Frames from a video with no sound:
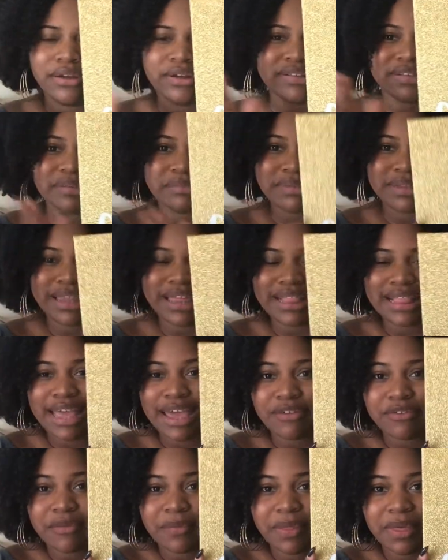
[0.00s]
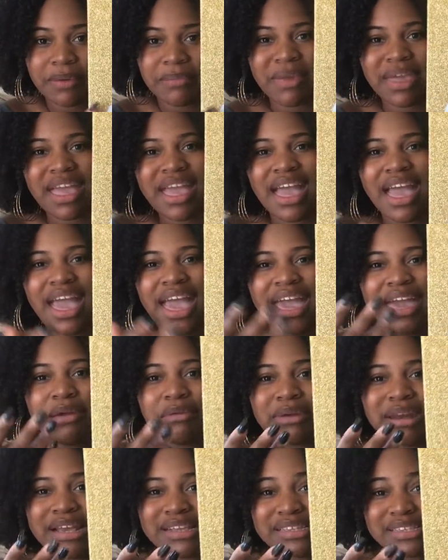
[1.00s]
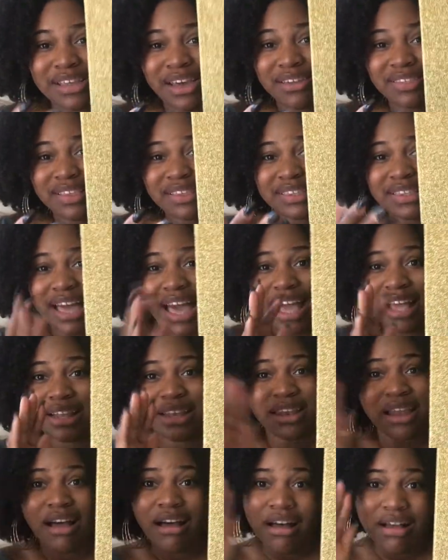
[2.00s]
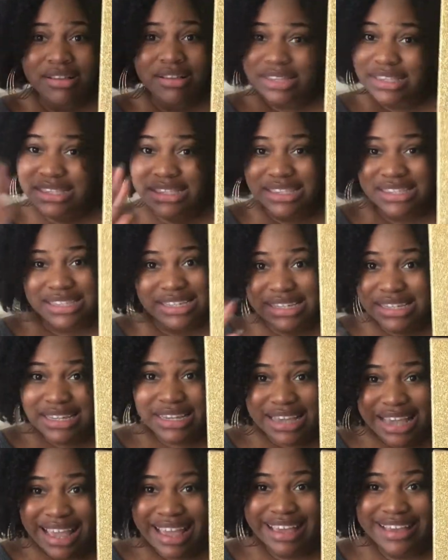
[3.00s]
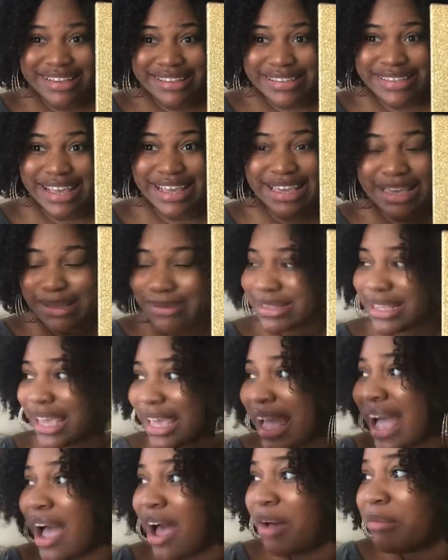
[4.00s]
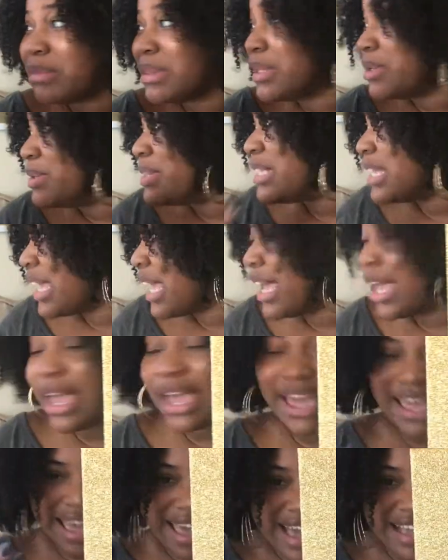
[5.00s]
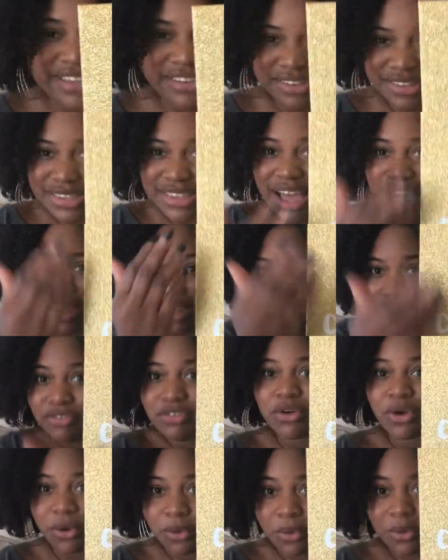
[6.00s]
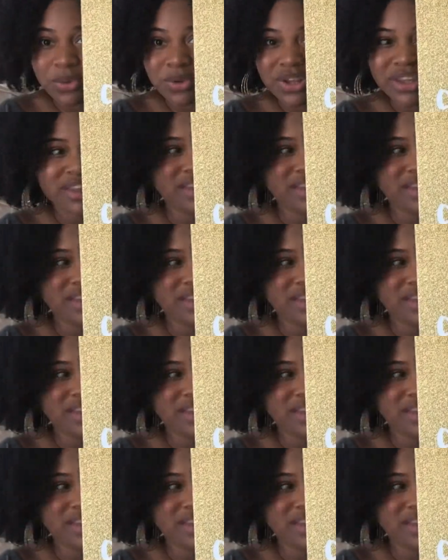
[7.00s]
or something like that from them. And when I saw this, I lost it, guys. I keep saying how I'm losing it. I just, I love gold.